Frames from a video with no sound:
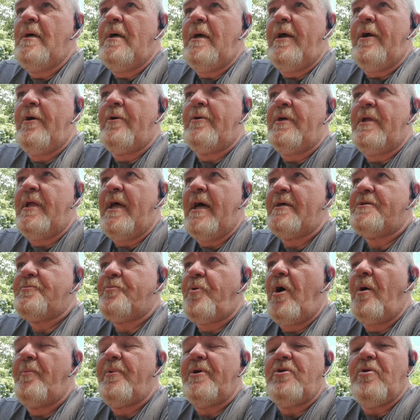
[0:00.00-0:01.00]
here in the next,
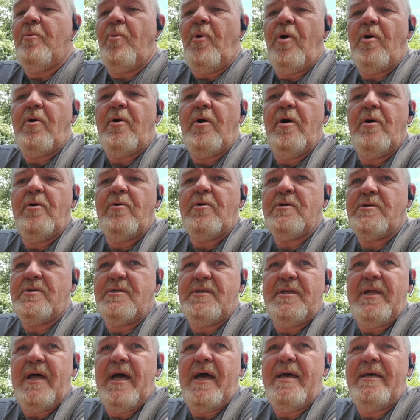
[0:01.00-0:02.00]
probably tomorrow, because
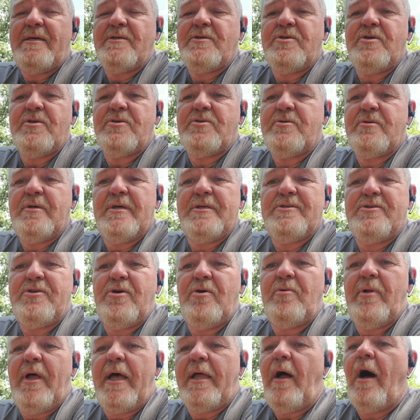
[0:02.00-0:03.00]
today it's
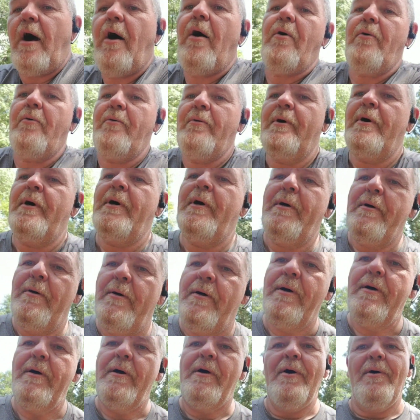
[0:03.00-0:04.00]
too late. Oh,
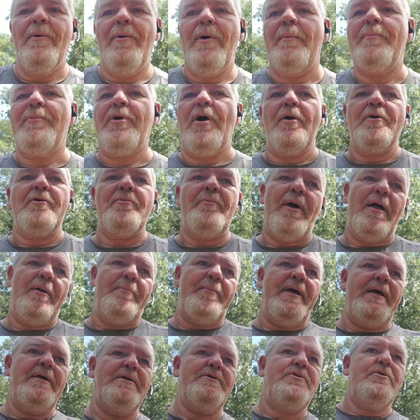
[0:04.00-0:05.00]
well, I'm talking
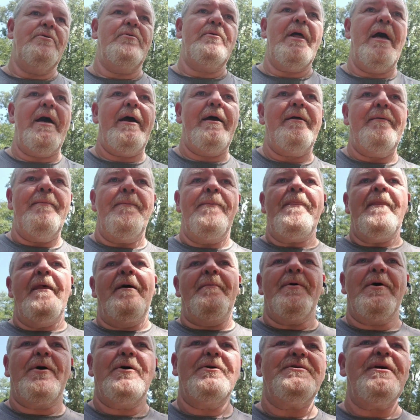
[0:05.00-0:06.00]
about being too late,
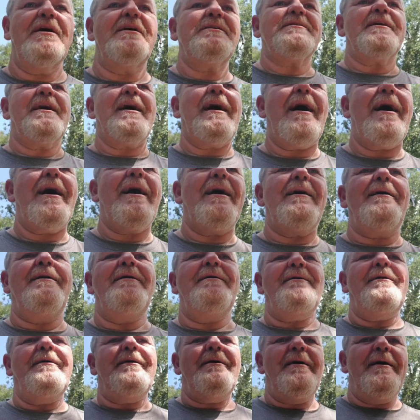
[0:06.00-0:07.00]
because there's a guy
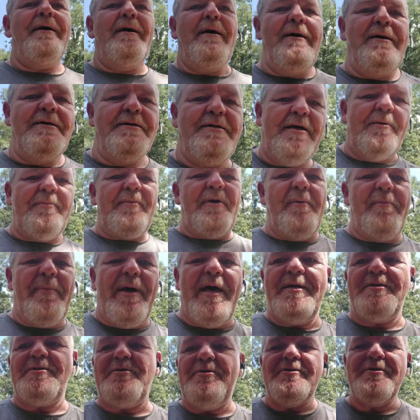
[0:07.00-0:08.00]
sent me a
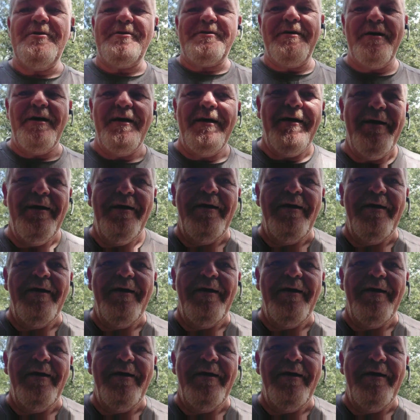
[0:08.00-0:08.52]
message,